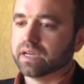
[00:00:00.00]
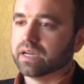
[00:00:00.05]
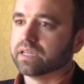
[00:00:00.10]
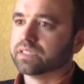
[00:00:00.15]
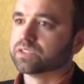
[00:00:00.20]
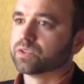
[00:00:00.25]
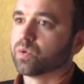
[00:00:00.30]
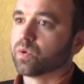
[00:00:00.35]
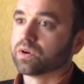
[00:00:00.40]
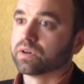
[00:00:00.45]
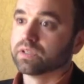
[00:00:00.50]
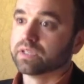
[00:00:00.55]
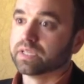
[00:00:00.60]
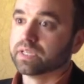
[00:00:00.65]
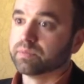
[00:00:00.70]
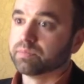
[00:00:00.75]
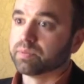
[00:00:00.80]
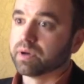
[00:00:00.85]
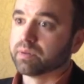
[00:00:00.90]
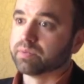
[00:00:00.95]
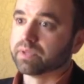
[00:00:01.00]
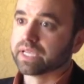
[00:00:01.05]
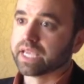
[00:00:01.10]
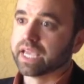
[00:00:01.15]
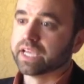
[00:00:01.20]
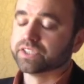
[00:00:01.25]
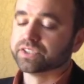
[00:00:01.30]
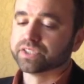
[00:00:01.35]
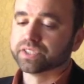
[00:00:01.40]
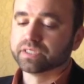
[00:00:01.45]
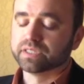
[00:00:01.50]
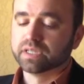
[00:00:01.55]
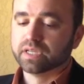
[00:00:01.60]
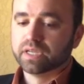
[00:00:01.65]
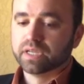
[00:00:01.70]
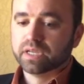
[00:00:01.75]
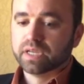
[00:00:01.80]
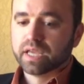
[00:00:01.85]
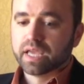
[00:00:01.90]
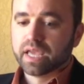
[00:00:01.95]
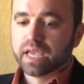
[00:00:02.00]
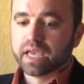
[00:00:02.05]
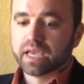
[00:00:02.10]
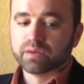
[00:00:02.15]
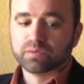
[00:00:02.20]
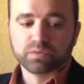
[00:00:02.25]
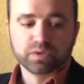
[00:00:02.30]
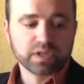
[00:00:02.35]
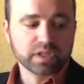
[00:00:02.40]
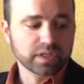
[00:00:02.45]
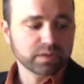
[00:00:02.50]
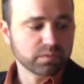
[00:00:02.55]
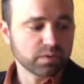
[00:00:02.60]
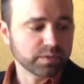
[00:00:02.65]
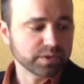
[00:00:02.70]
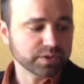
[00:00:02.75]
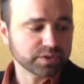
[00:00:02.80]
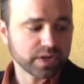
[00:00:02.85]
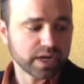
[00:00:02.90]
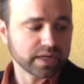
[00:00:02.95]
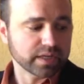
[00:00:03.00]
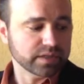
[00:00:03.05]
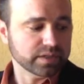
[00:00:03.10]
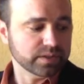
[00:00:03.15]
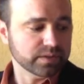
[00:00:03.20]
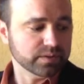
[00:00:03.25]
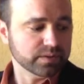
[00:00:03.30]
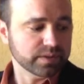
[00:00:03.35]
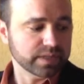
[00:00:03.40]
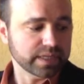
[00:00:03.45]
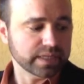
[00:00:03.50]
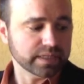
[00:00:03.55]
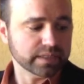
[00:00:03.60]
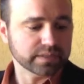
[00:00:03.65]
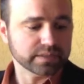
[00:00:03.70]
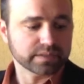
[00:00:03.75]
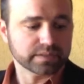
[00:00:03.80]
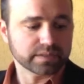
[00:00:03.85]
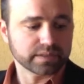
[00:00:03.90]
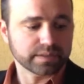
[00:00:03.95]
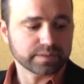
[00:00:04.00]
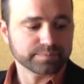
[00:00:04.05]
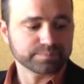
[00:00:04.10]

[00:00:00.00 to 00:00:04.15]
It's a quarterly publication, and really what we try to do is